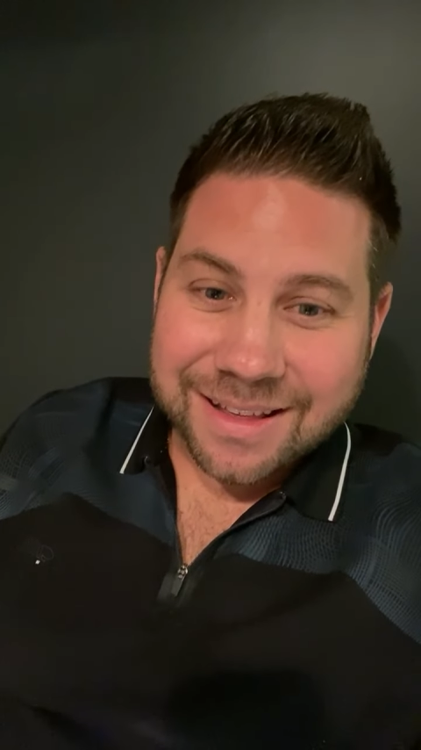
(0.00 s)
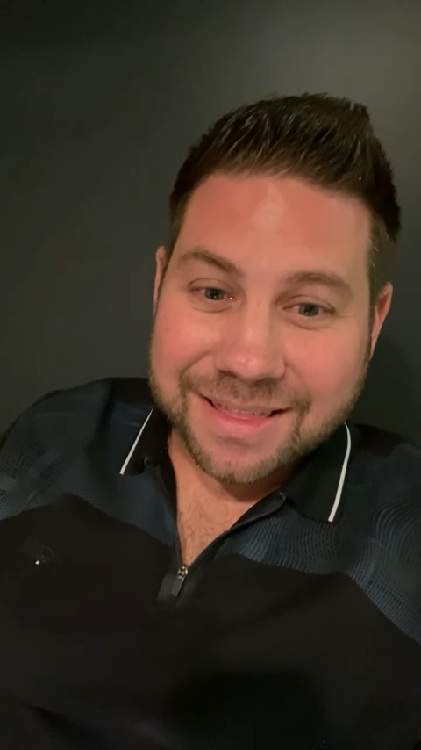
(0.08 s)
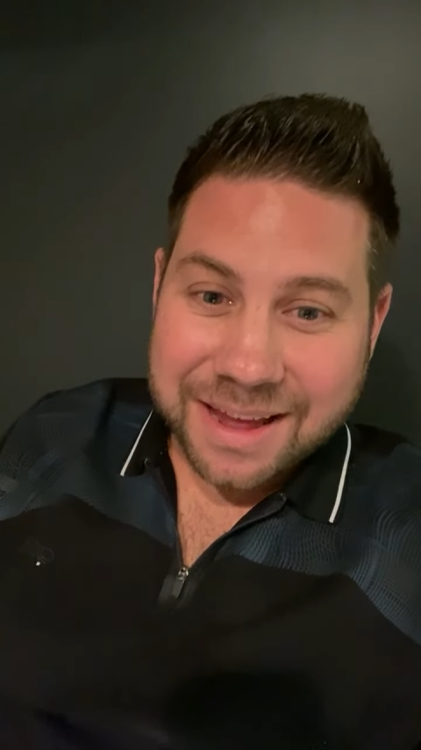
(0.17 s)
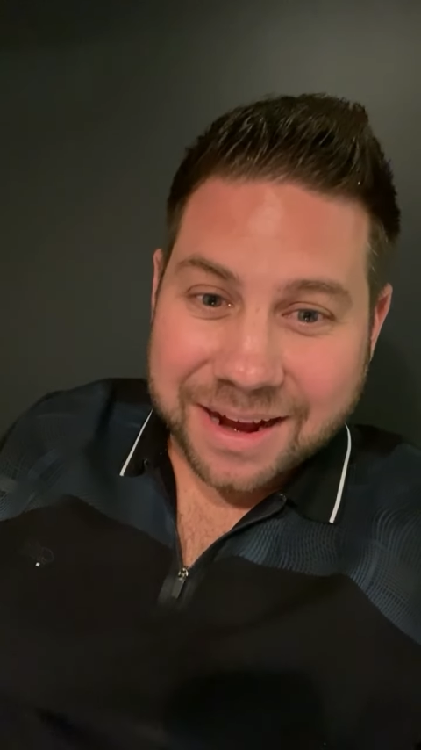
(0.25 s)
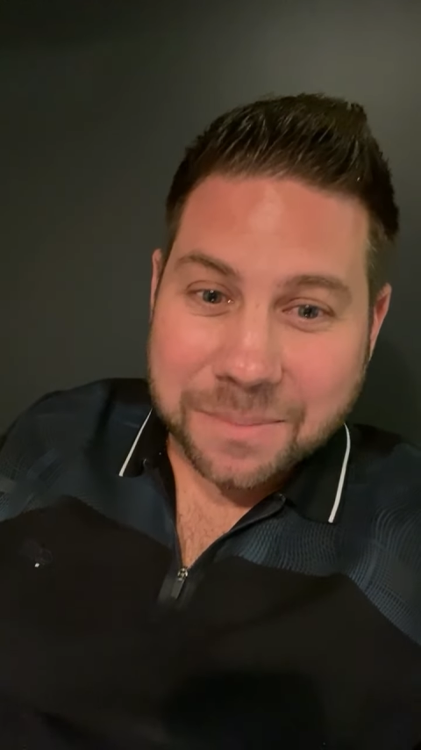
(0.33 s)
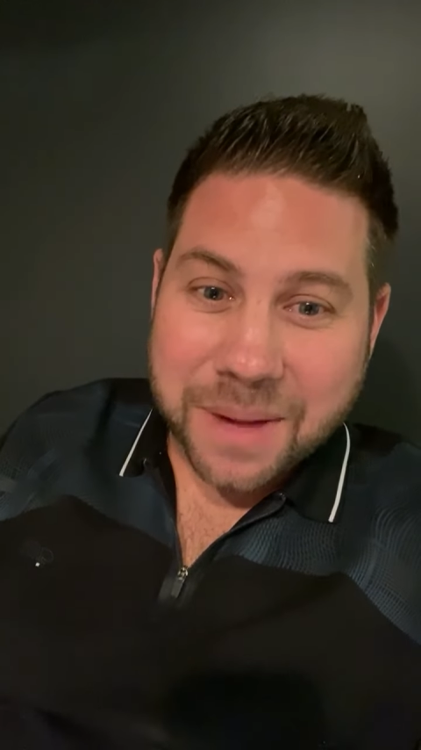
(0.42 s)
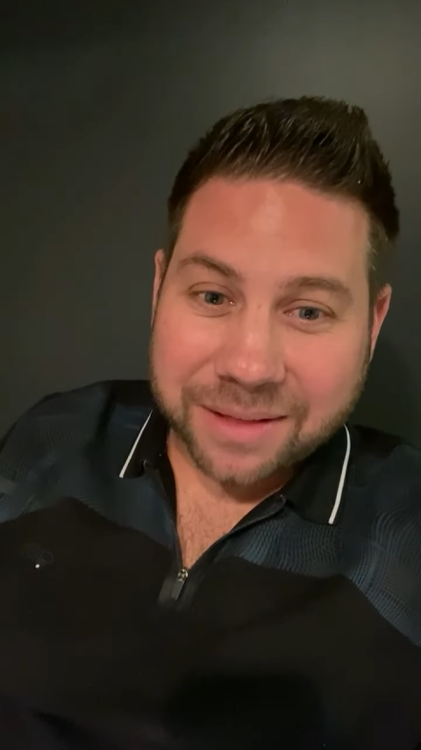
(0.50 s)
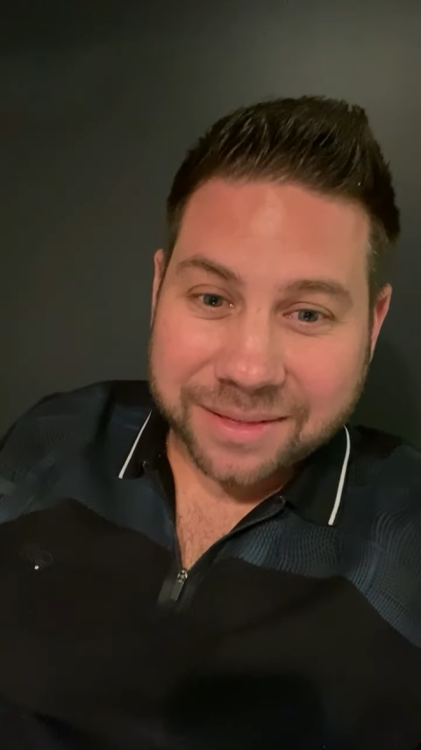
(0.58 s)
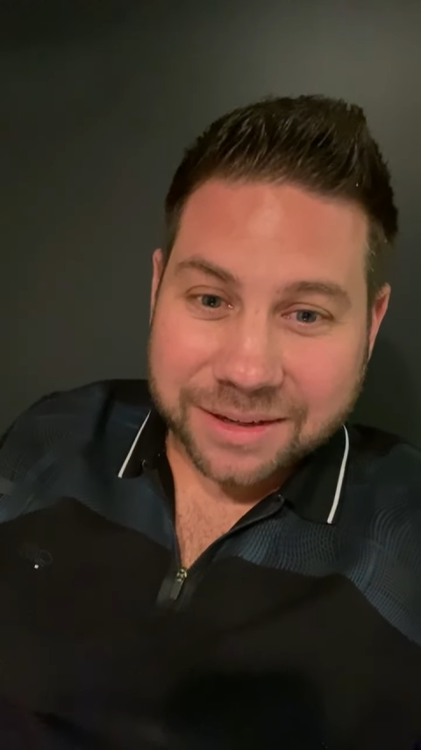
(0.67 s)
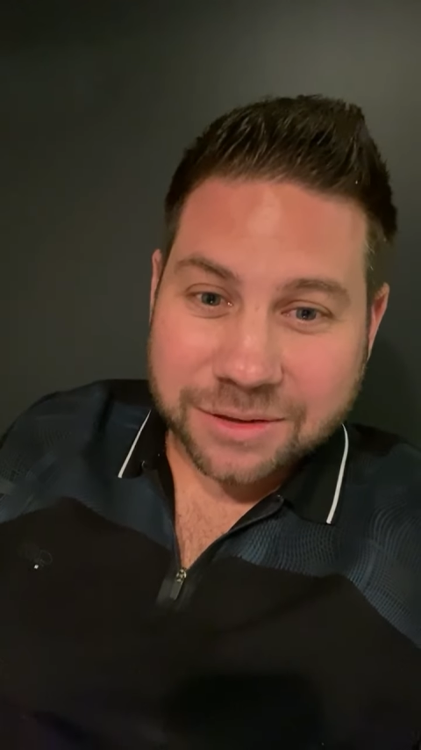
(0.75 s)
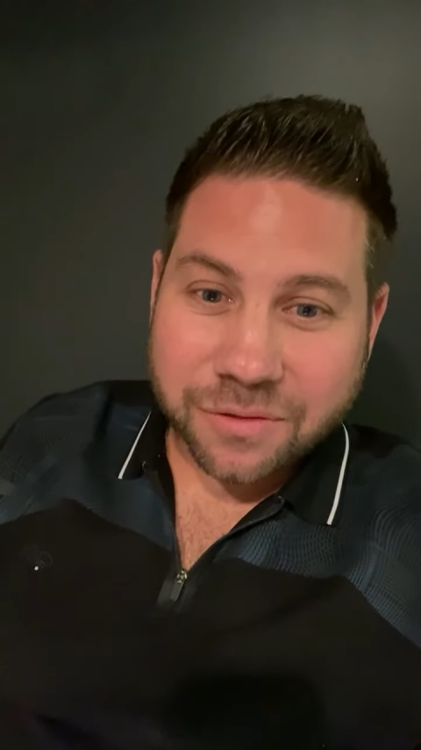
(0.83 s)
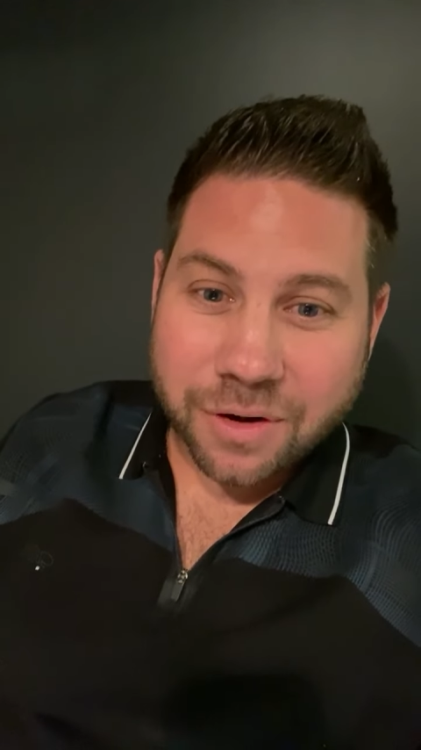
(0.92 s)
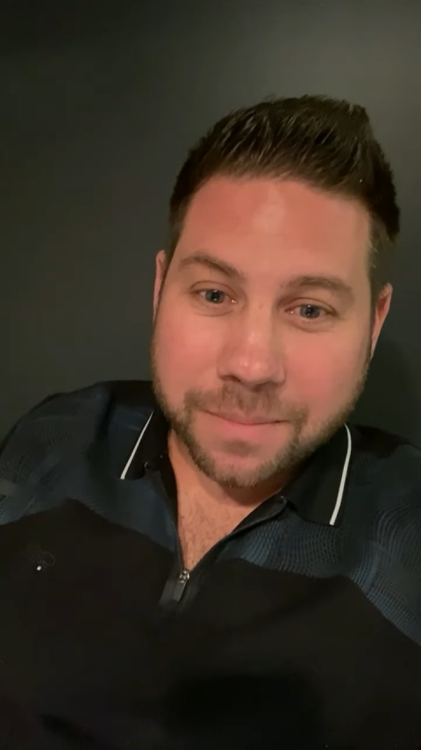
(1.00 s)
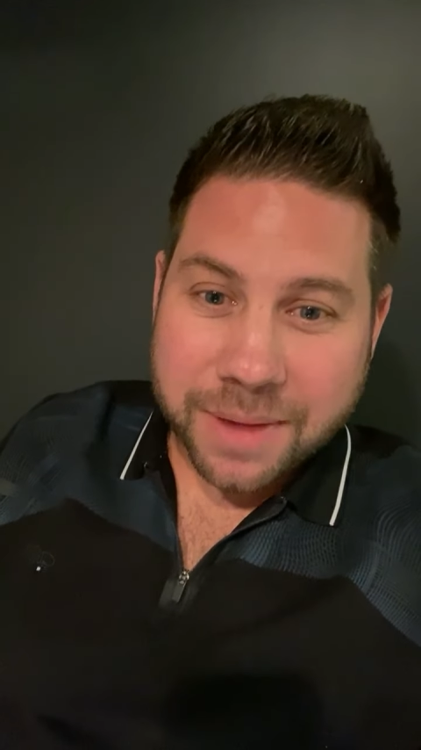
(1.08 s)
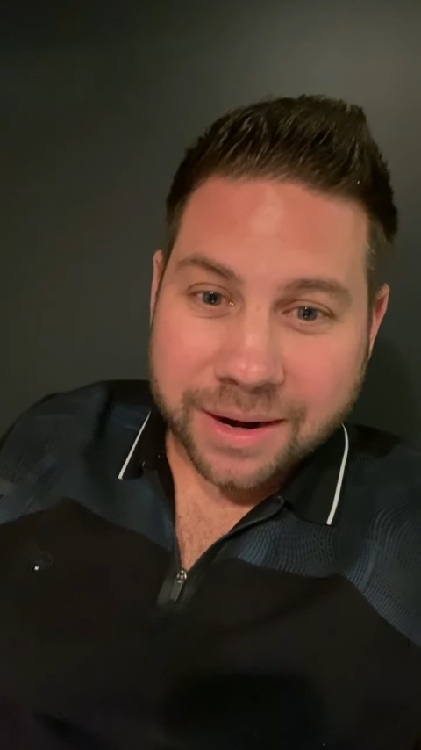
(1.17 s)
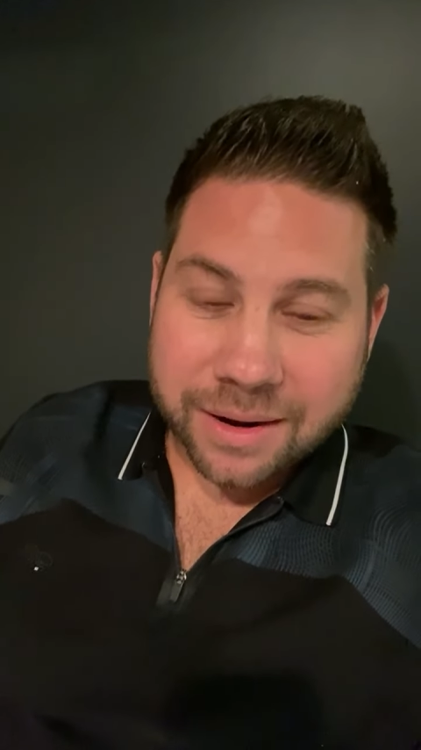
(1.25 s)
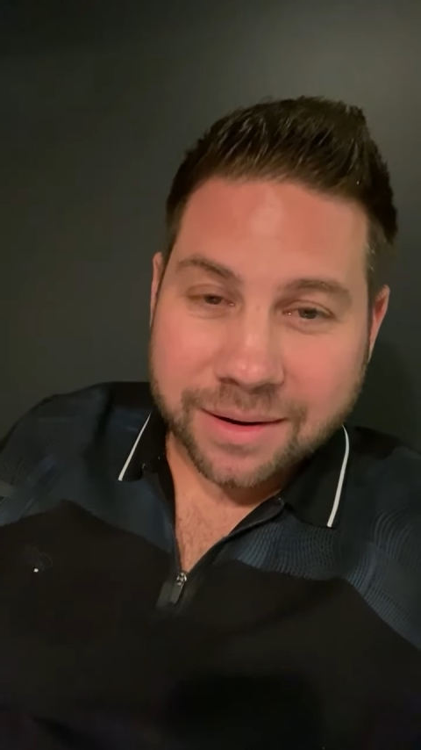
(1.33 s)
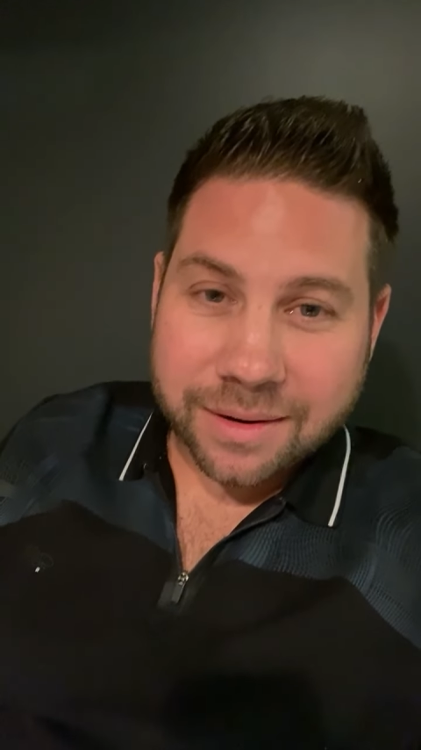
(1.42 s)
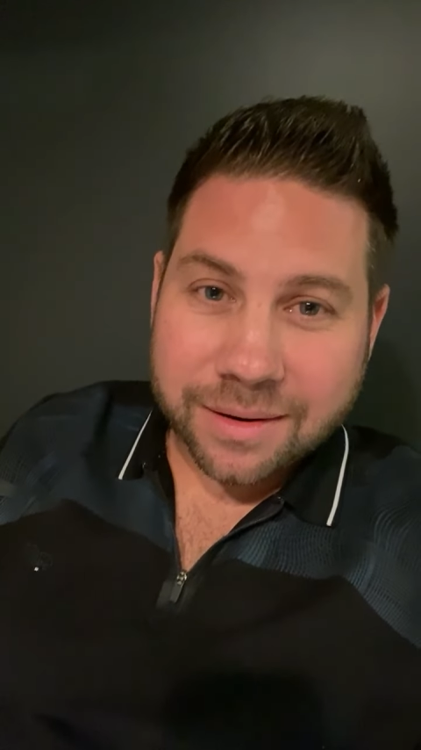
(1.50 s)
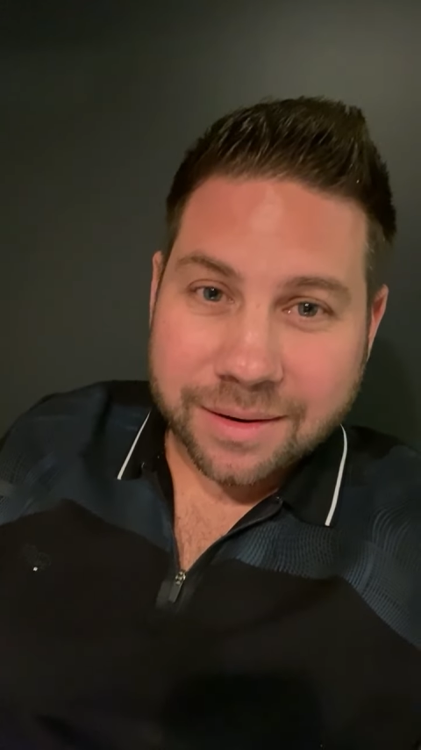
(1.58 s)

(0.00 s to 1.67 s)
Think about this for a minute.